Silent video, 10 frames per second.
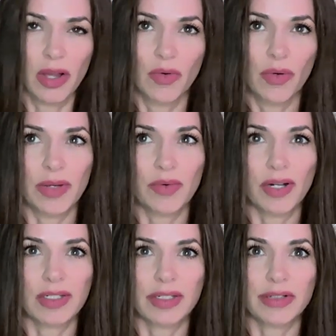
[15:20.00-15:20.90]
we
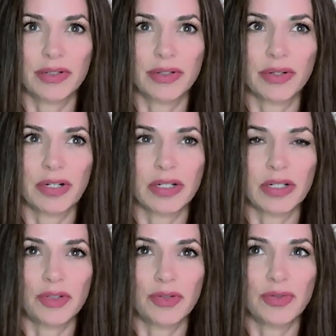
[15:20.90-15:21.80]
have to
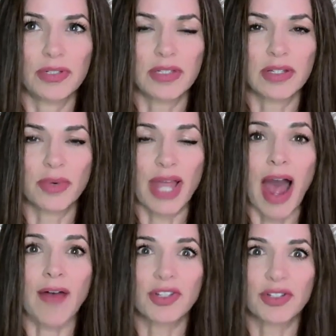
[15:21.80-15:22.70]
use
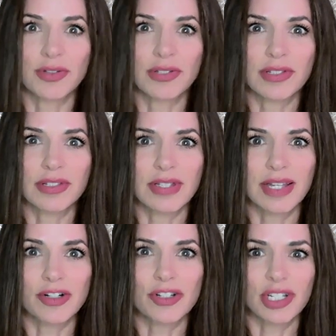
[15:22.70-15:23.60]
the
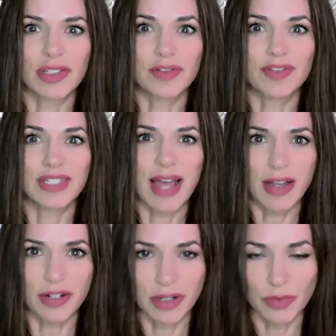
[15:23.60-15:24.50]
energies of
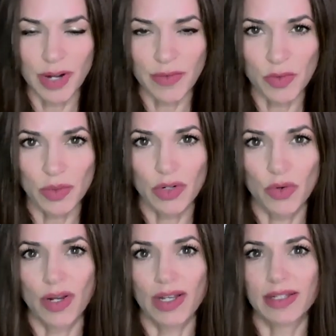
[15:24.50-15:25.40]
Saturn whenever
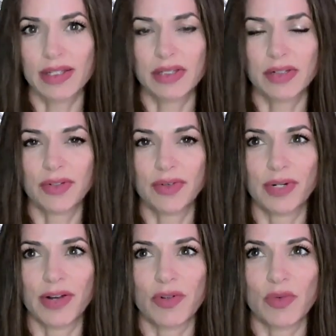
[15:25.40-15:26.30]

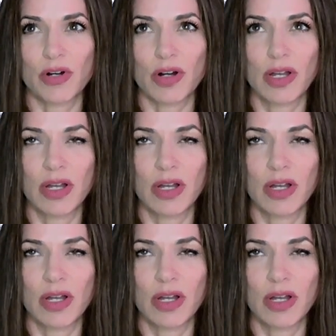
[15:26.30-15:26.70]
we're